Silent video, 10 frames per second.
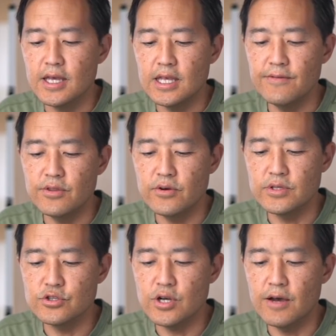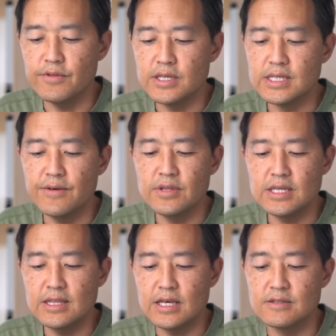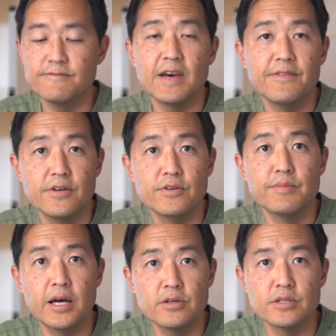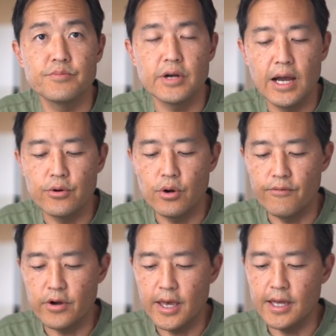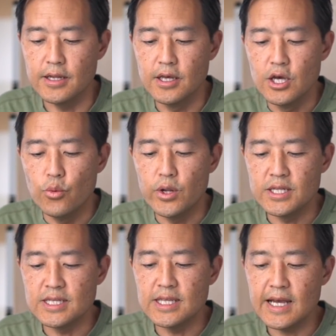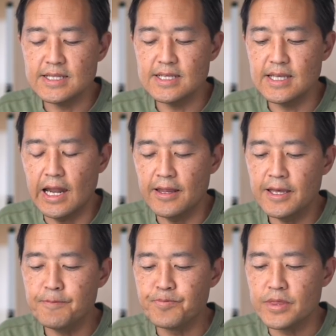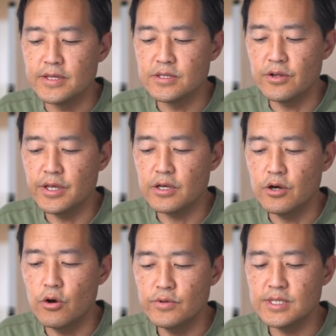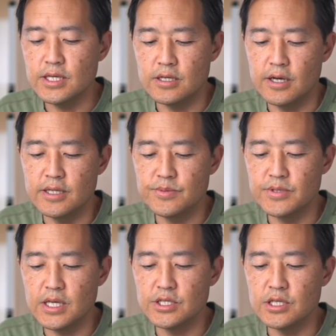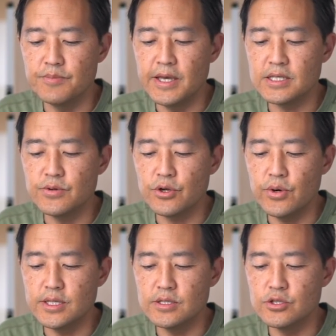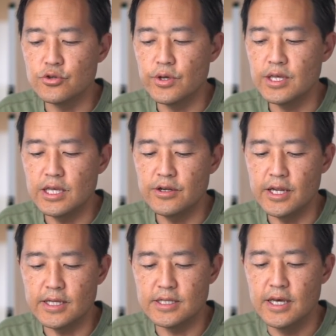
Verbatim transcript: even though it's traveling 17,500 miles per hour overhead. When it detects a satellite, the Starlink hones in on its possession and makes a request to join the internet.